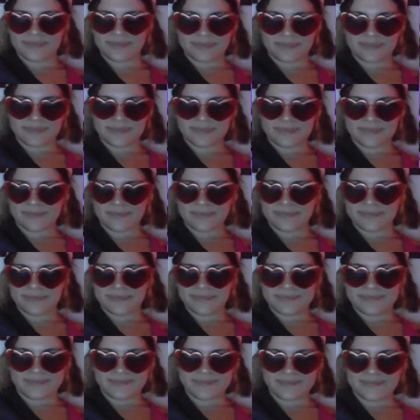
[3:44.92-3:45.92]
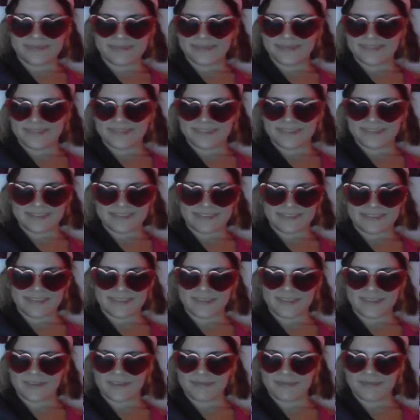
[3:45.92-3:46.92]

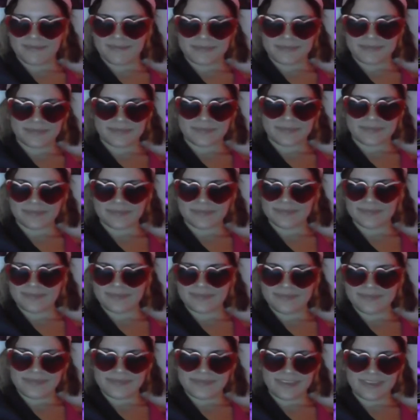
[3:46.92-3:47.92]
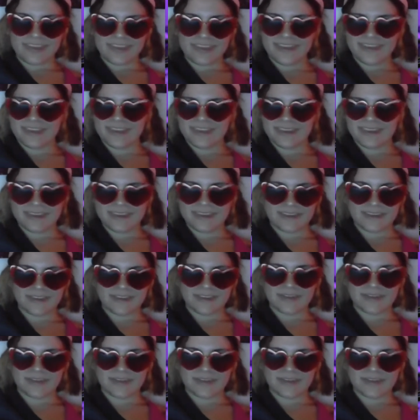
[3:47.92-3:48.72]
(not speaking)